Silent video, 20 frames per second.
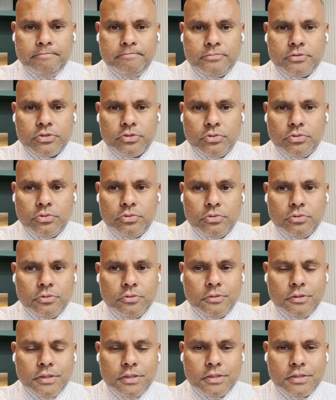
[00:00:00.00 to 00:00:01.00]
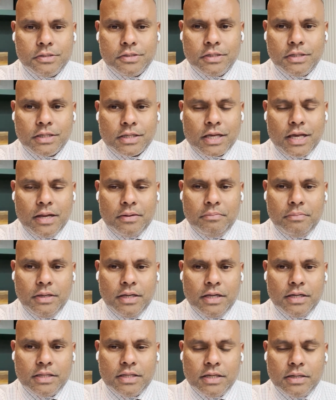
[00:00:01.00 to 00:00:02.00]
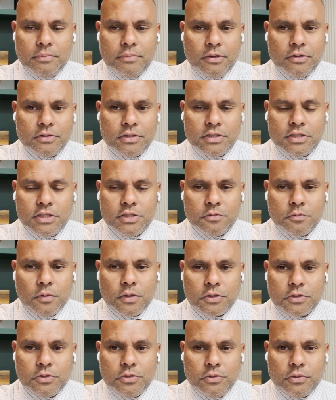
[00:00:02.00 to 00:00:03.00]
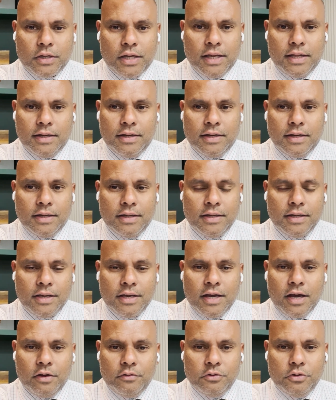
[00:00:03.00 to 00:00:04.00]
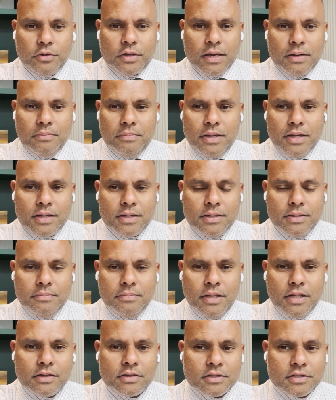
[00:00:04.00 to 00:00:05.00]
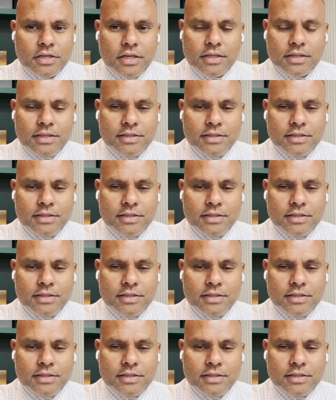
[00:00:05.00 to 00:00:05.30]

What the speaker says: So it can be anything about, this is what you can, how you can make a milkshake.